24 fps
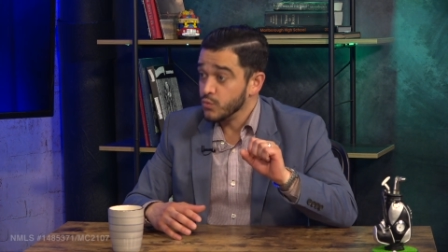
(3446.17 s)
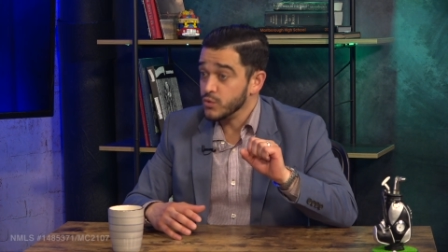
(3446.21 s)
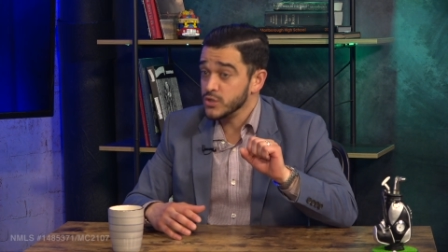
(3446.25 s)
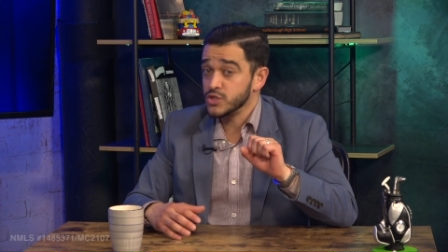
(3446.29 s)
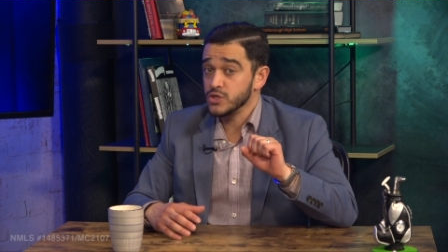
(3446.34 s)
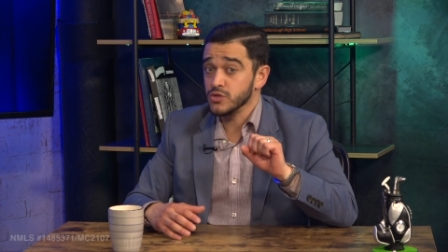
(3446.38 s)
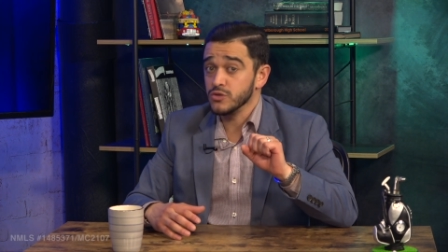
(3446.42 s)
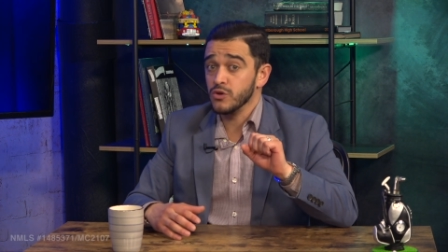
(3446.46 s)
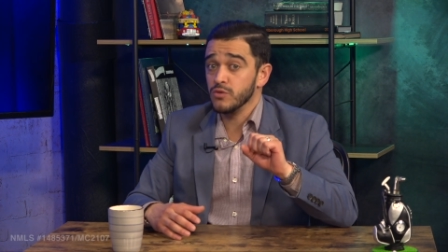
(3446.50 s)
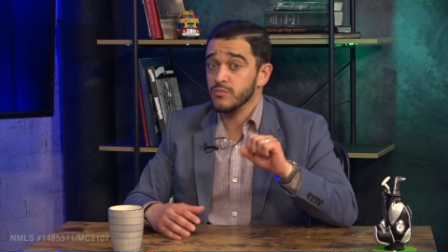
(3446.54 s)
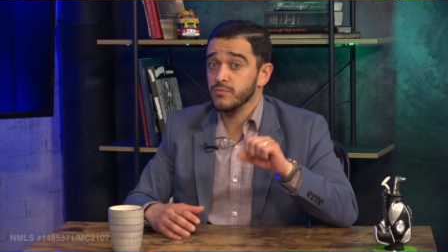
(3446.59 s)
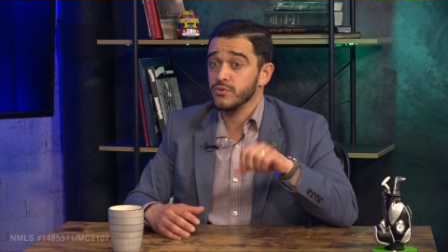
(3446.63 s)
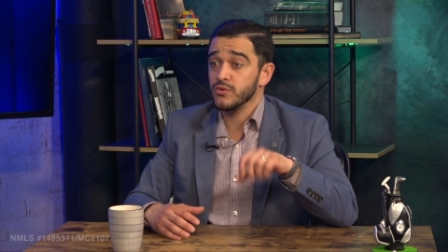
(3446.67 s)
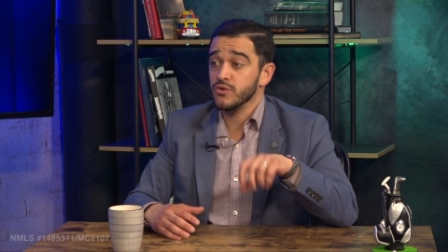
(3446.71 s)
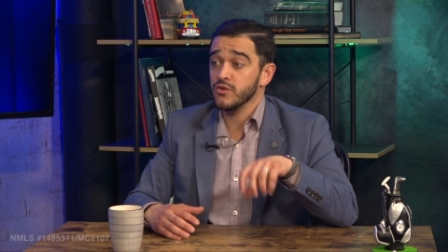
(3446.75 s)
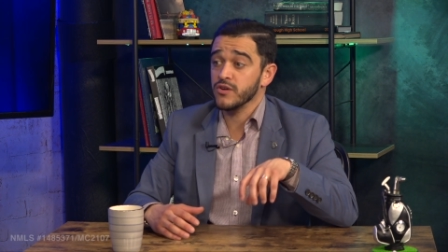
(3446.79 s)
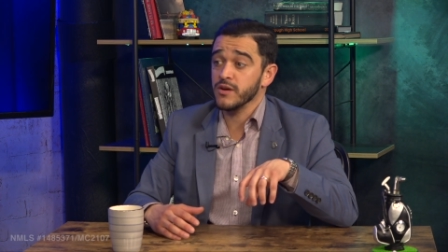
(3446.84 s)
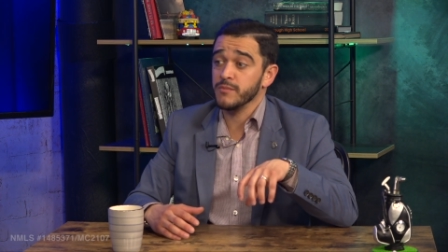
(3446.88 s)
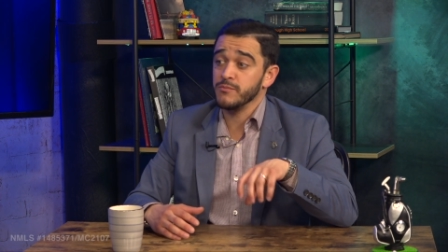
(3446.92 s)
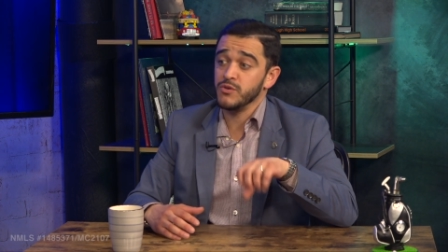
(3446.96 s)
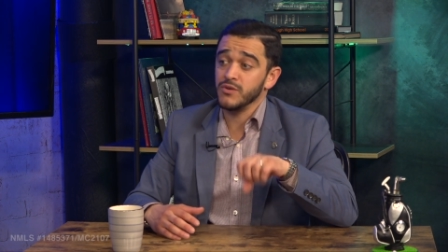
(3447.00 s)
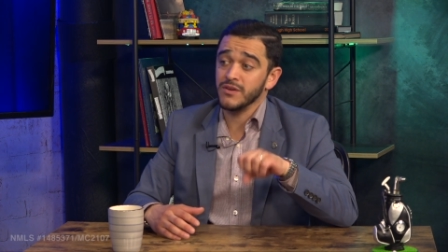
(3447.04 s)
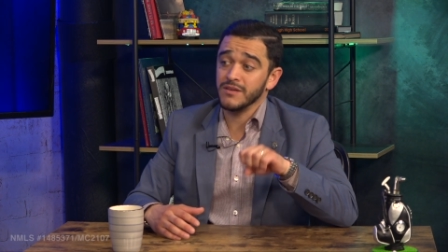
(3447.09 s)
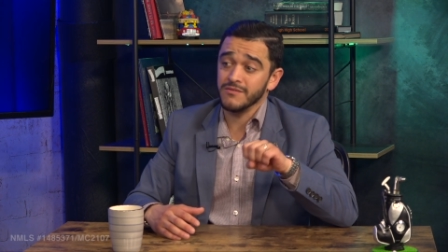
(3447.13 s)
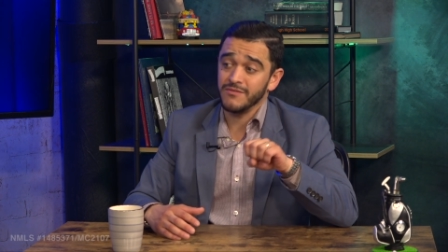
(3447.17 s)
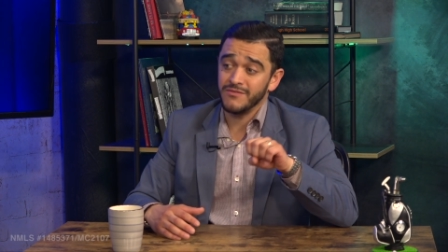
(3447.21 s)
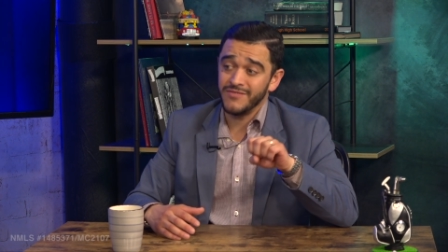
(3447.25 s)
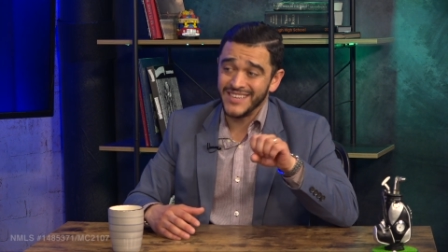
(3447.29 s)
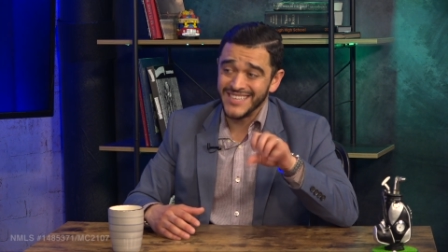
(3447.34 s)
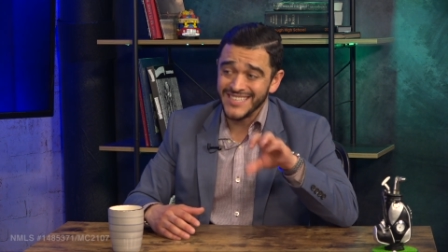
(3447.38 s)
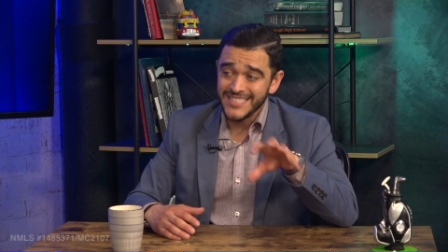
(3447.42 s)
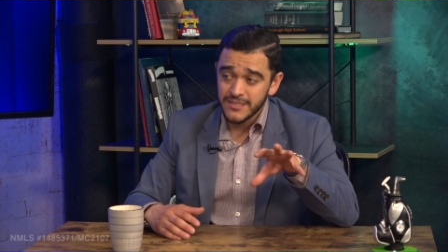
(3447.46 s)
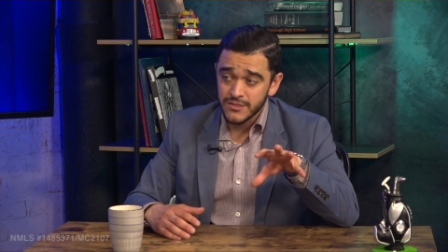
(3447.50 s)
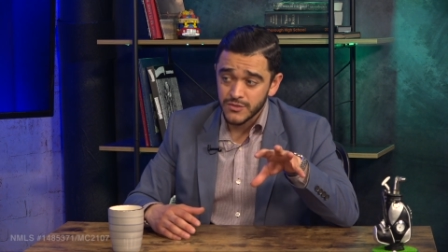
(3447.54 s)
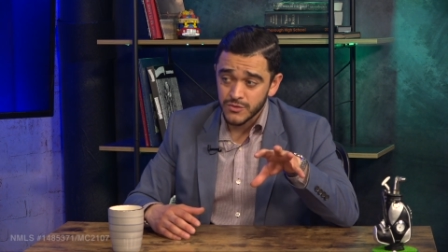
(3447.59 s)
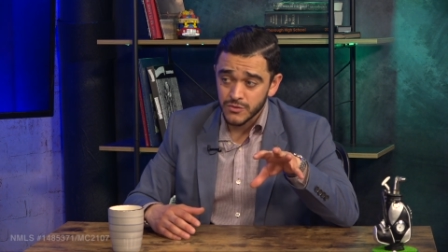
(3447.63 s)
which loan program you can
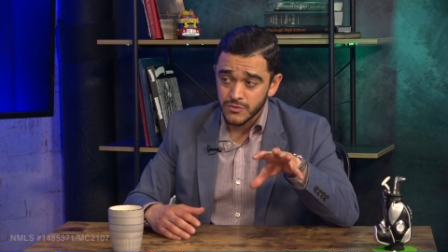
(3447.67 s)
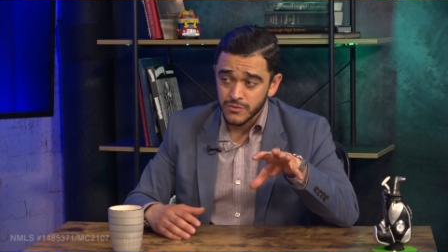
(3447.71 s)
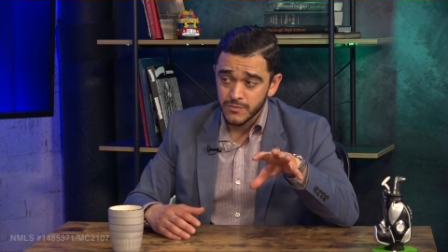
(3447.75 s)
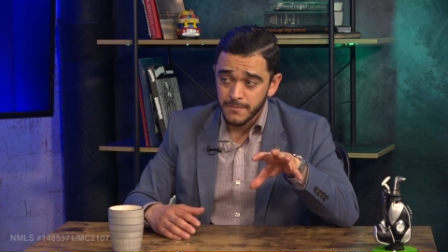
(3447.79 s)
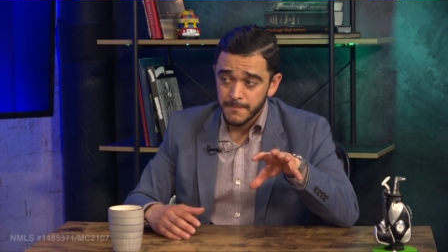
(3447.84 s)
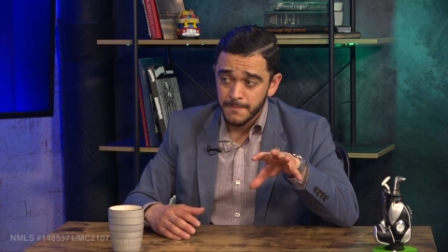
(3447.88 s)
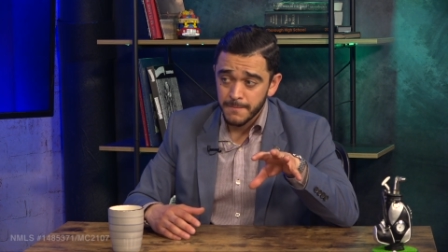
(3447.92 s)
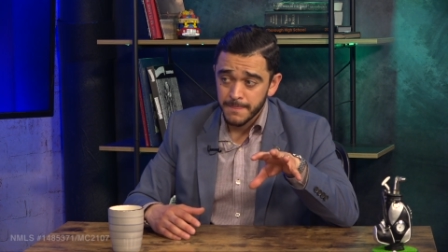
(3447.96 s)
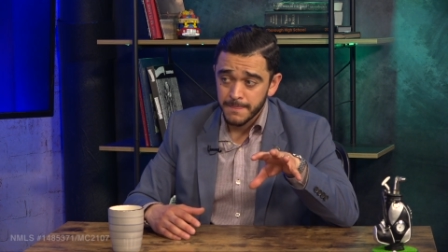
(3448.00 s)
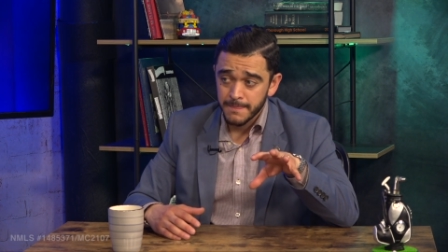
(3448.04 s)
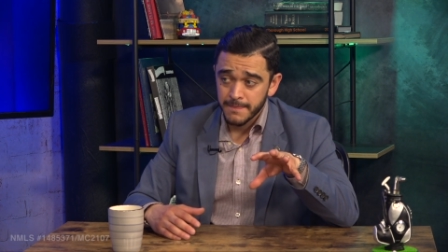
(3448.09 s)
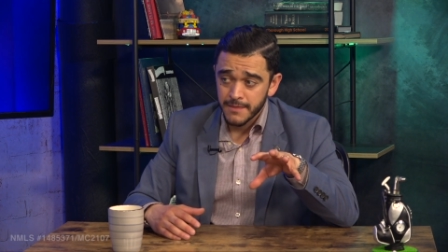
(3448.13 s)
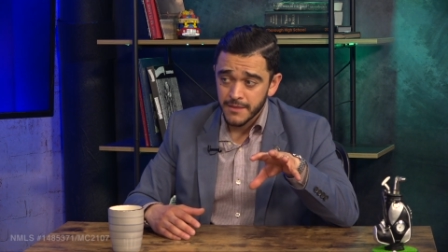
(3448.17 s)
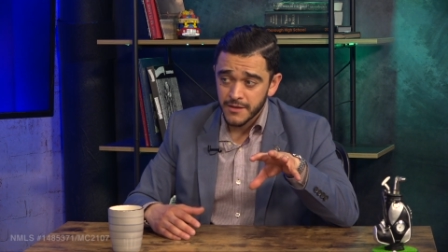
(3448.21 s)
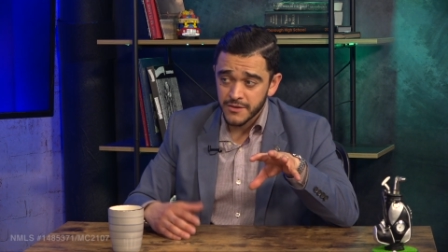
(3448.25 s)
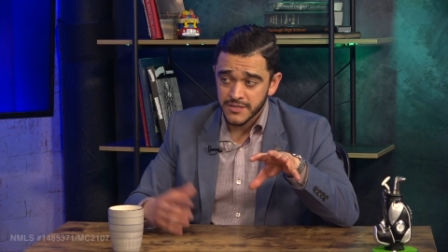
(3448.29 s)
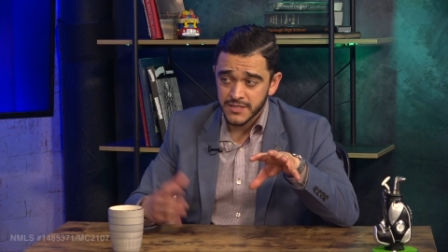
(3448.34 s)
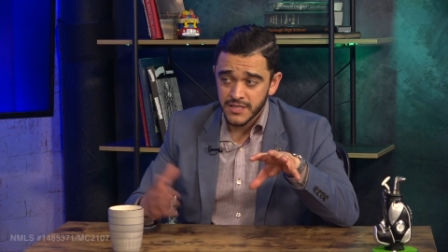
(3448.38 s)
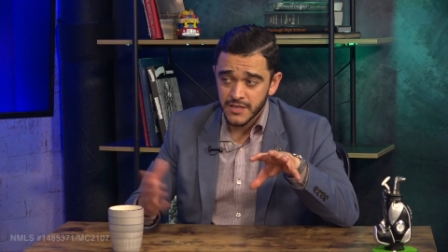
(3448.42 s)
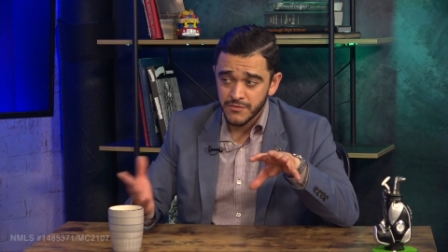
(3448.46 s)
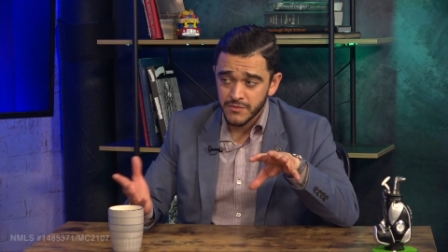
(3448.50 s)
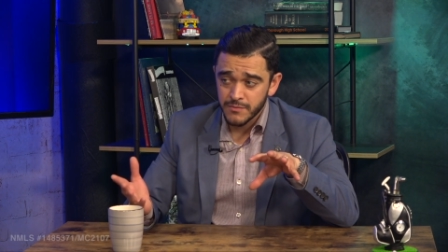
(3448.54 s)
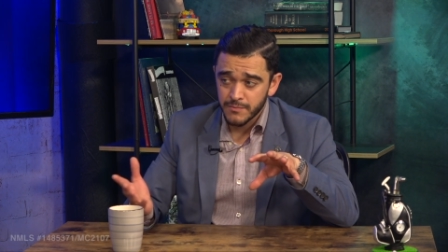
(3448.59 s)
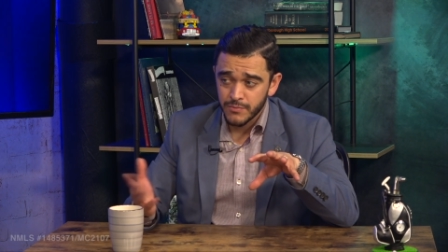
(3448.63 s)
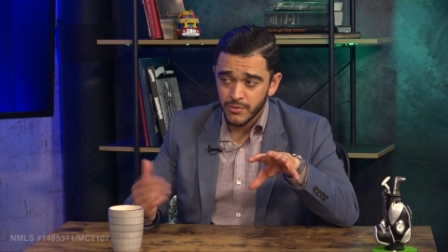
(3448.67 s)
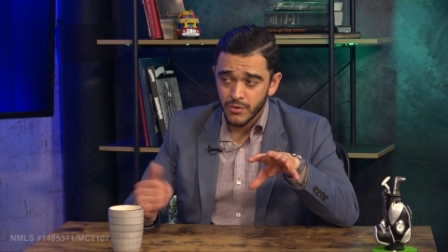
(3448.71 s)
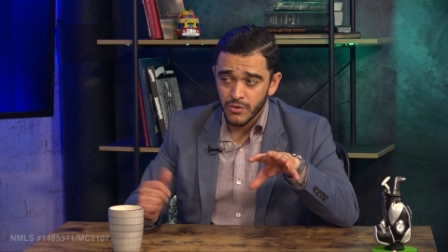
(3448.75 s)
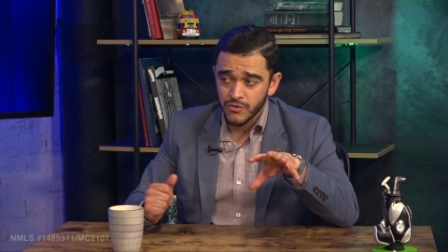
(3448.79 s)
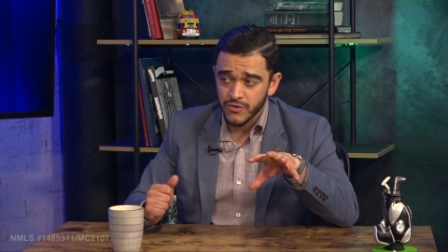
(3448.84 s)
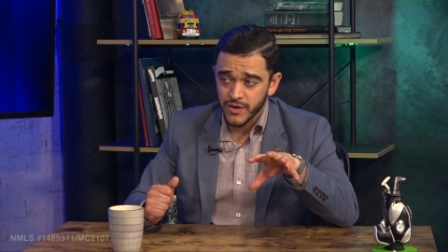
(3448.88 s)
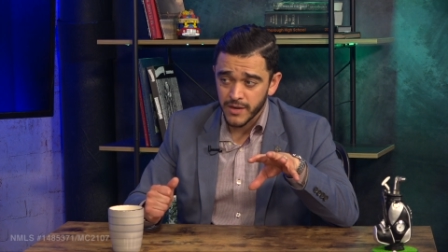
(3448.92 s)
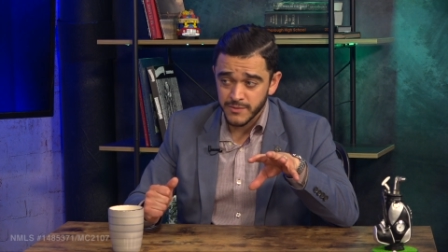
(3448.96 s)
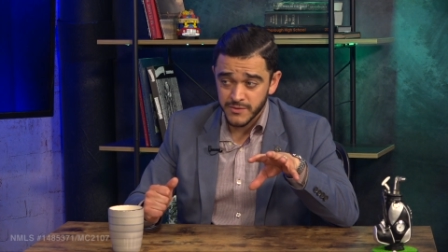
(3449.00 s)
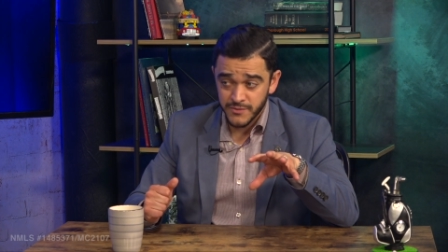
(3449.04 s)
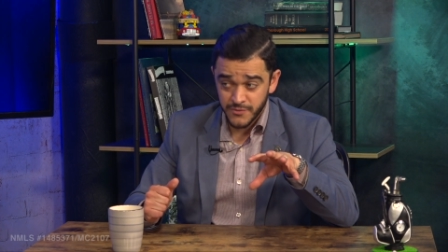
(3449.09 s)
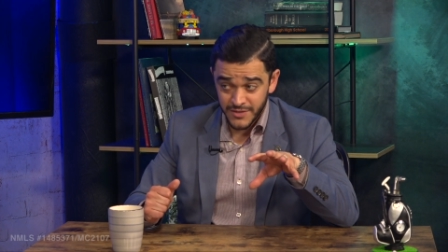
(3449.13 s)
fit into, there's different programs.